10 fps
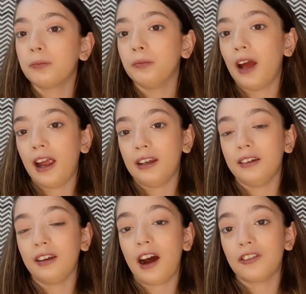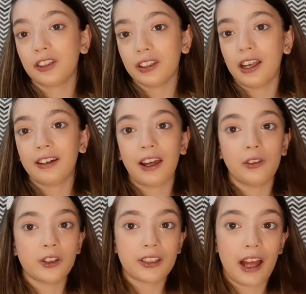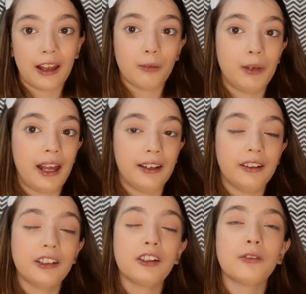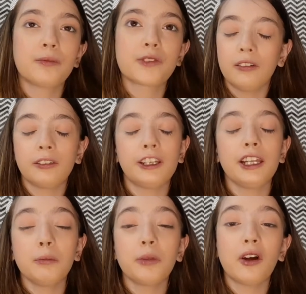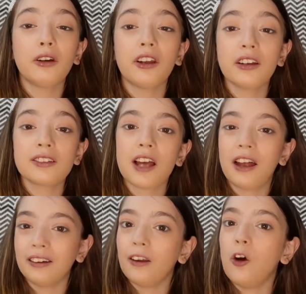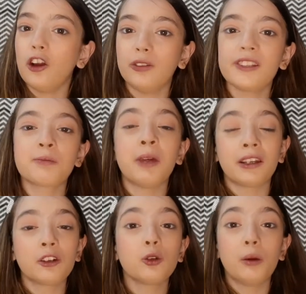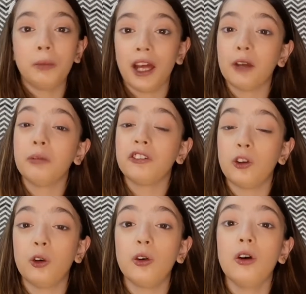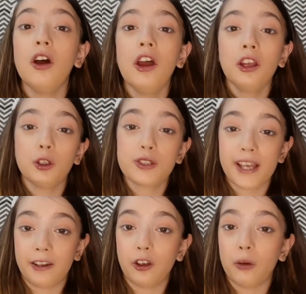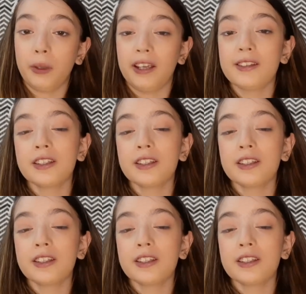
and after that I was I applied it. Cream products are always better to apply before you set your base.